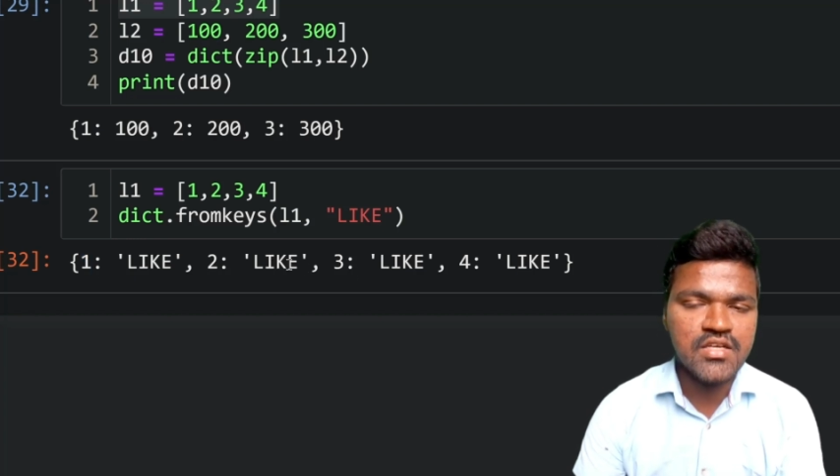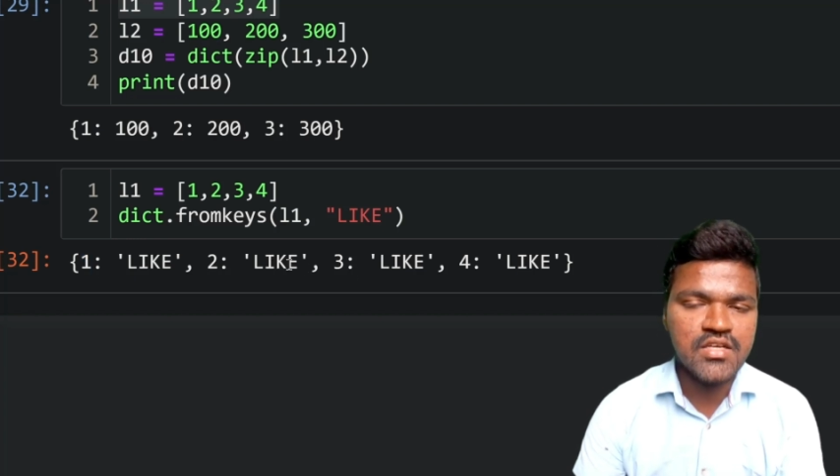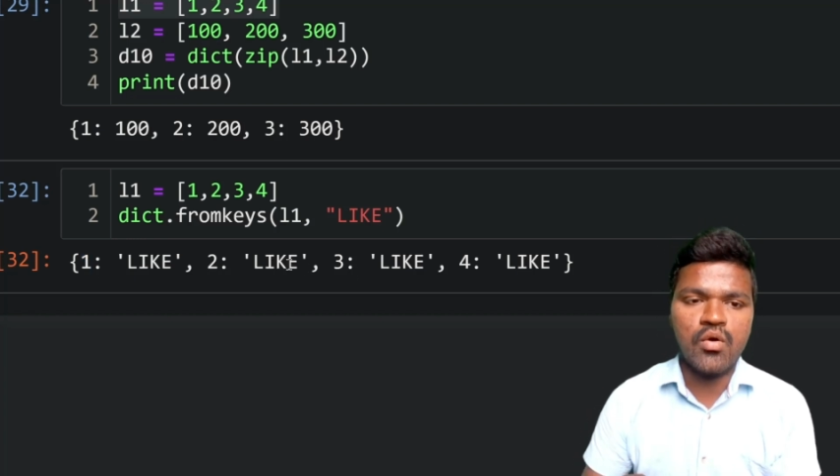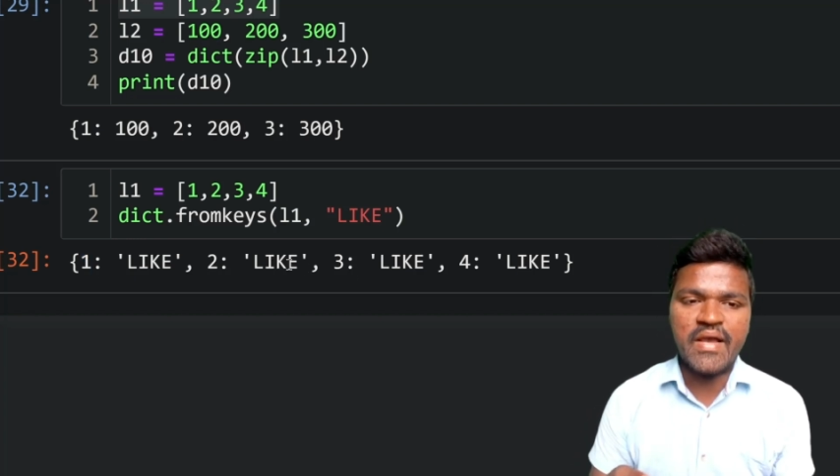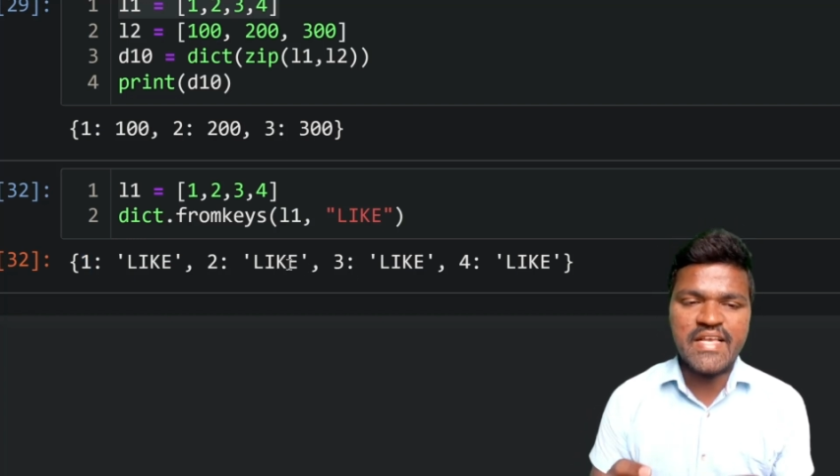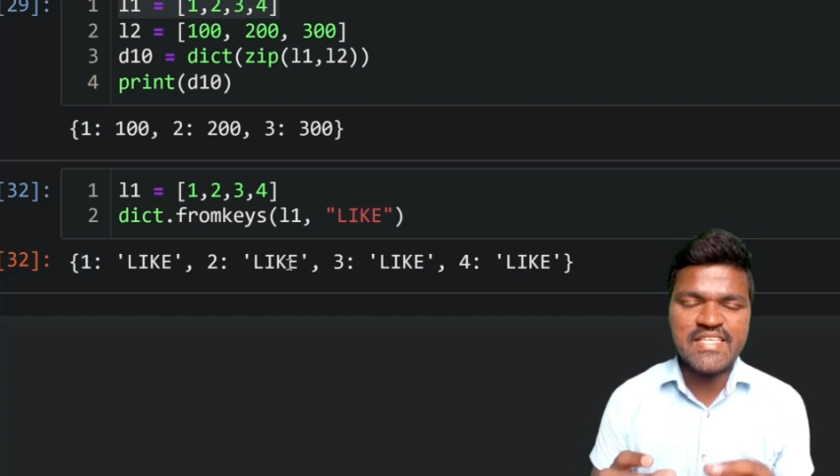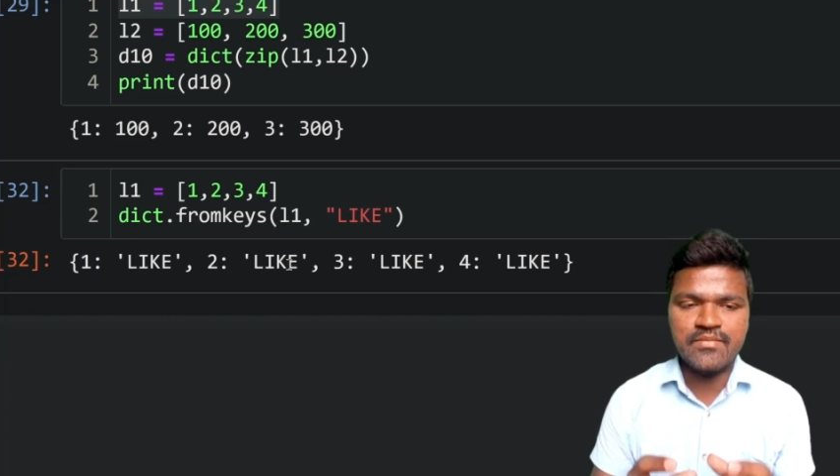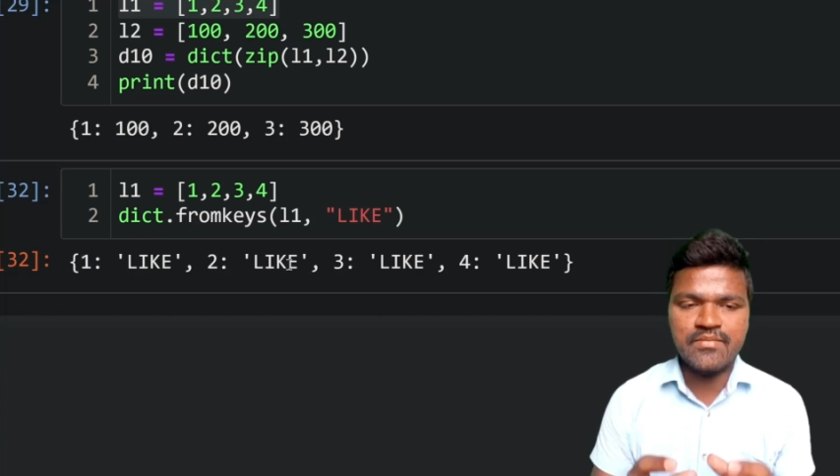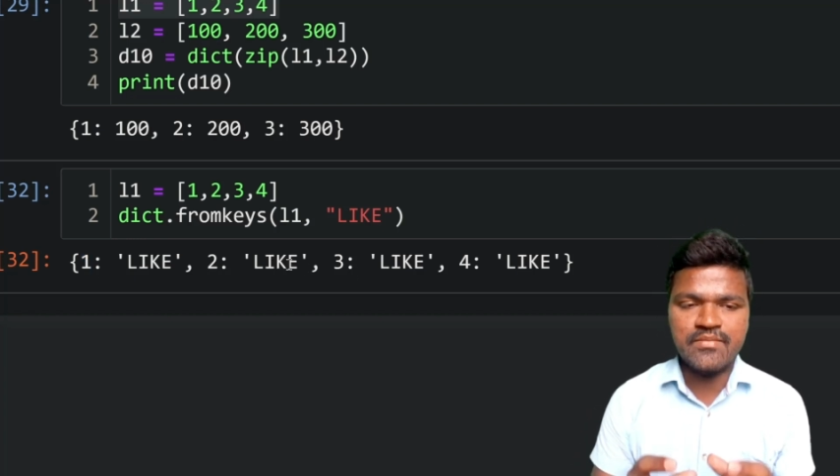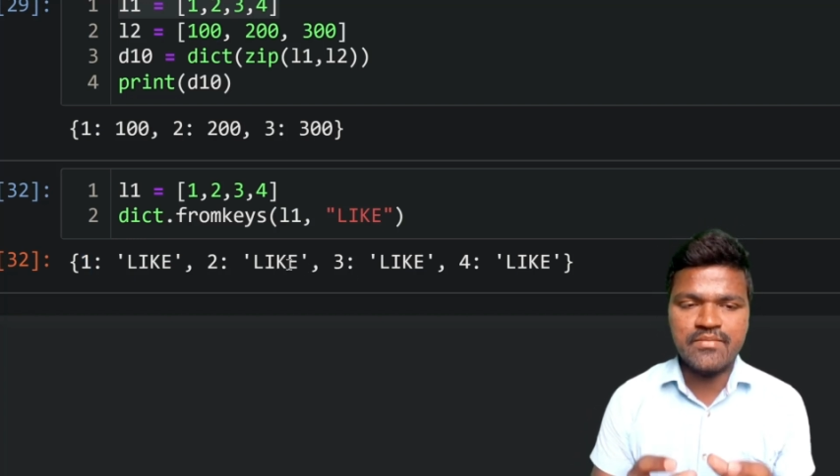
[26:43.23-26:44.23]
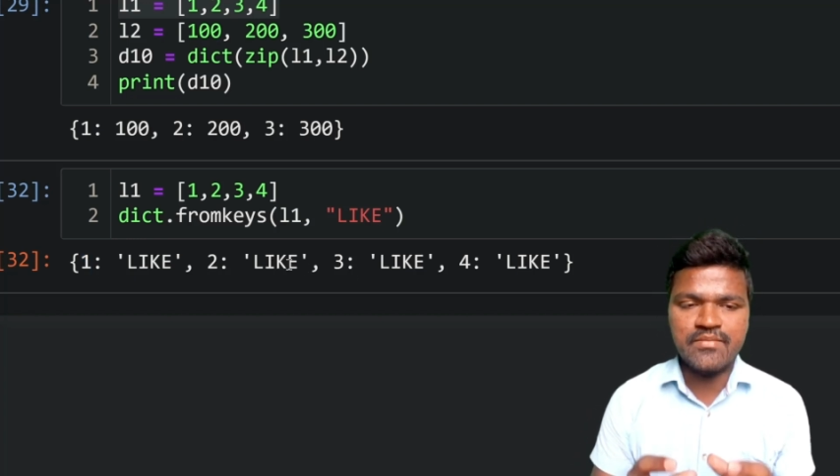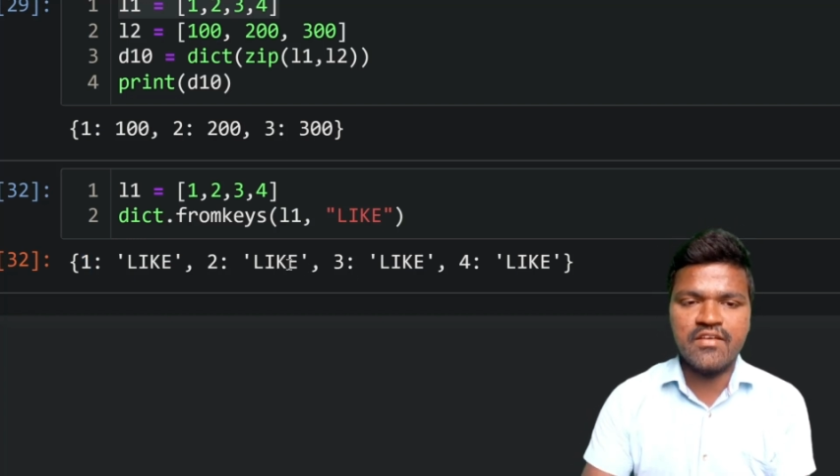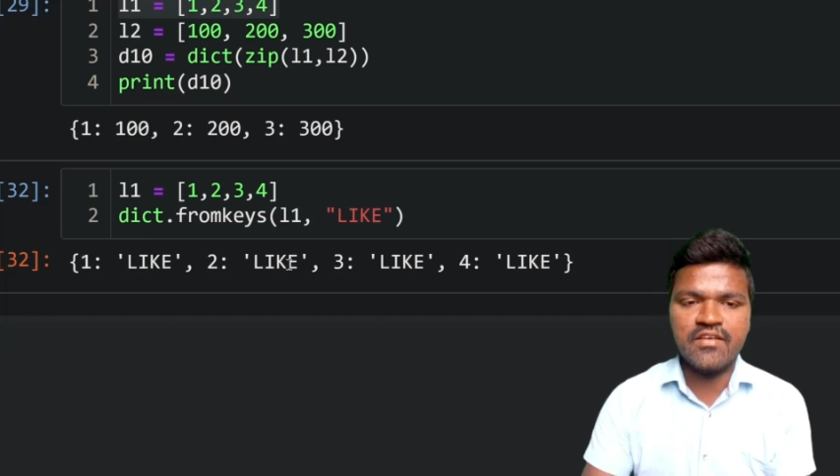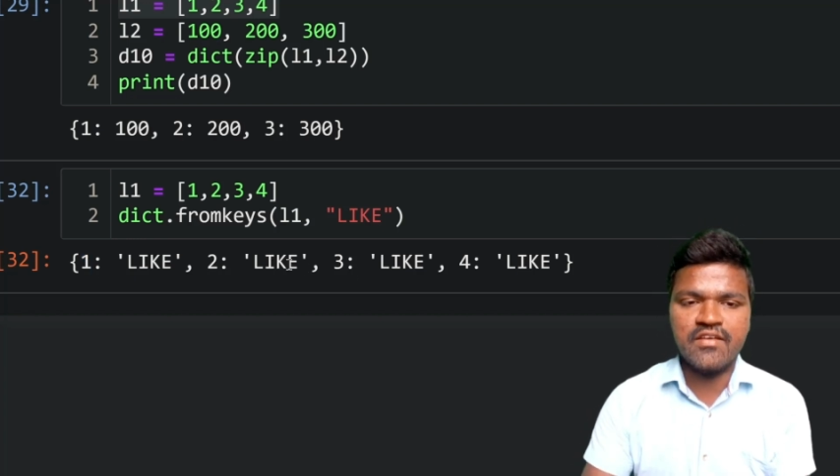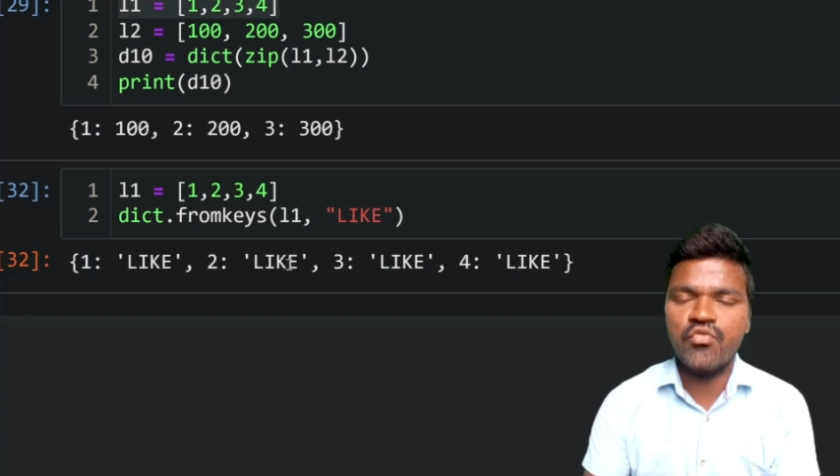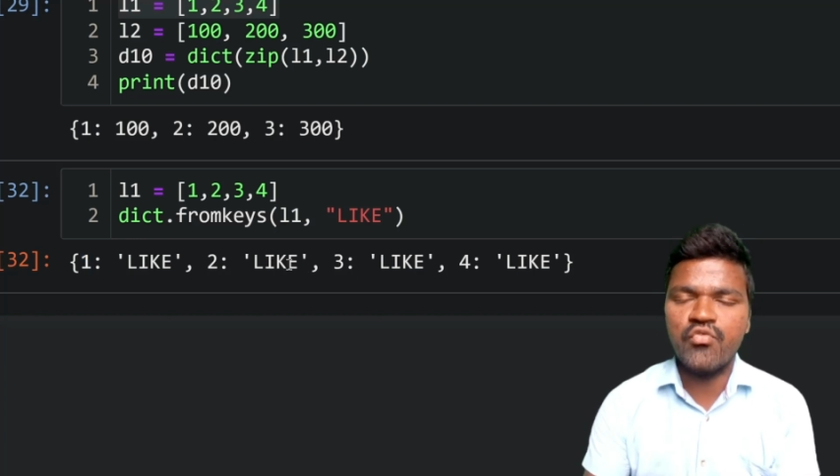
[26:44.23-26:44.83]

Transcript: So by simply, if you